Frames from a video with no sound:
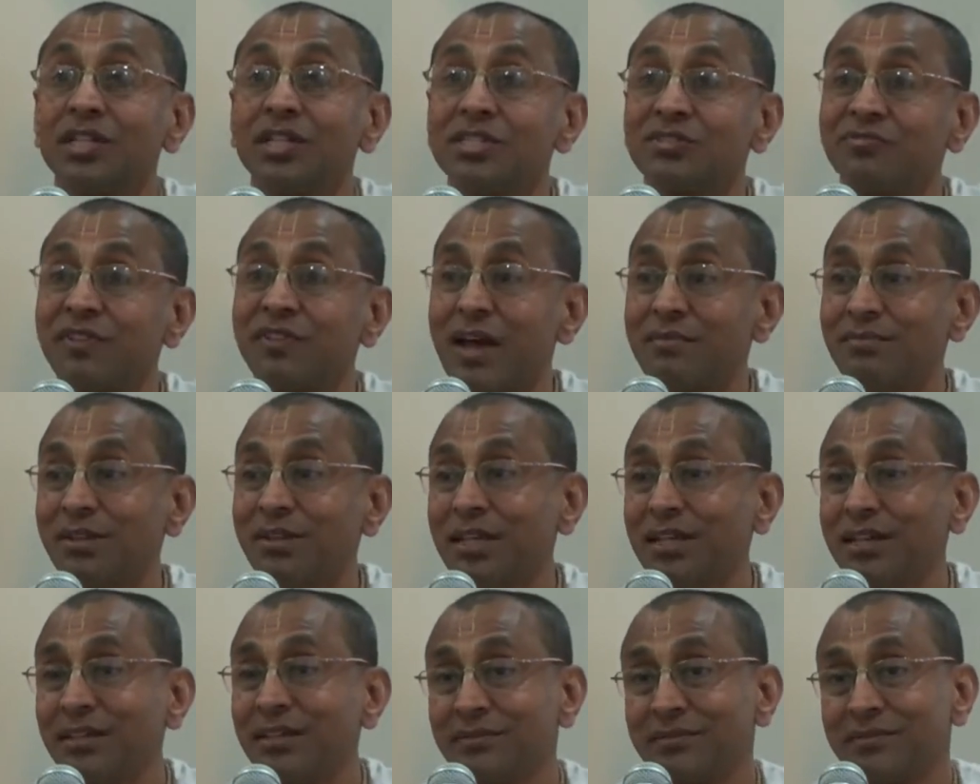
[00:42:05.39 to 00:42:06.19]
this
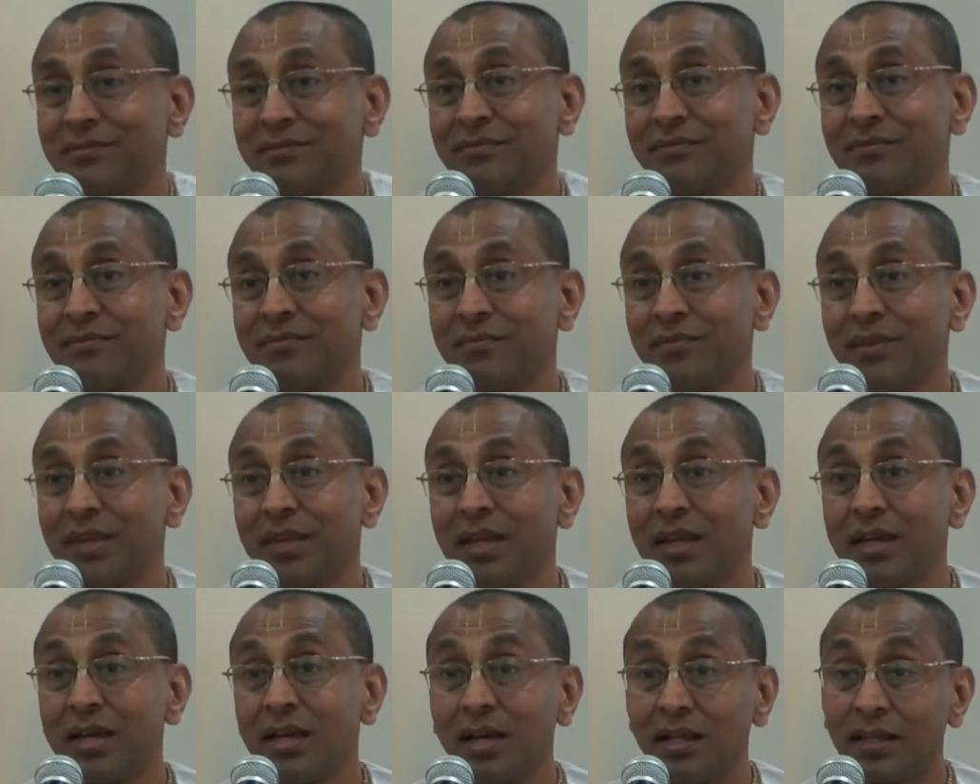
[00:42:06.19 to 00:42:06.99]
family.
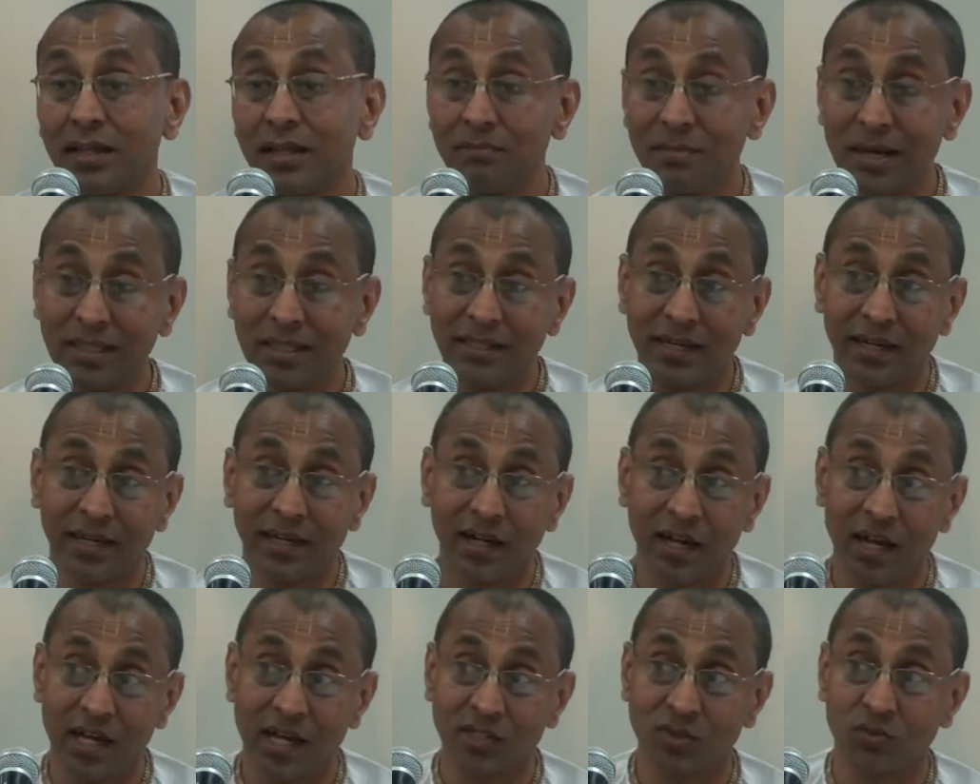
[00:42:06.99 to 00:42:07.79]
The
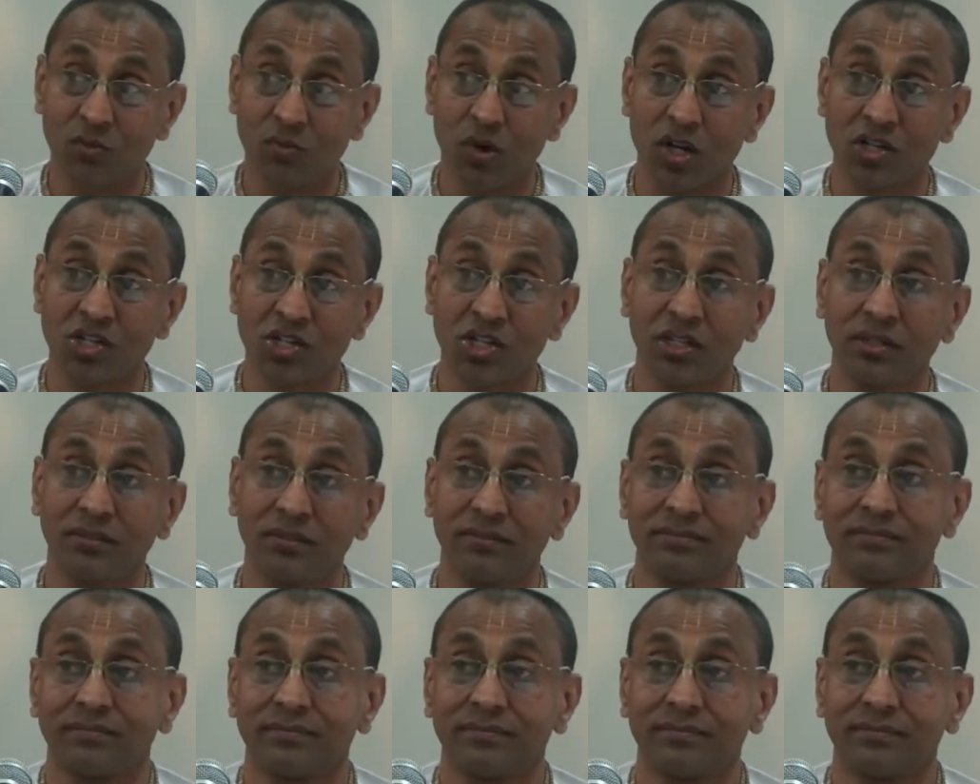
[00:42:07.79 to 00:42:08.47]
mother-in-law is watching.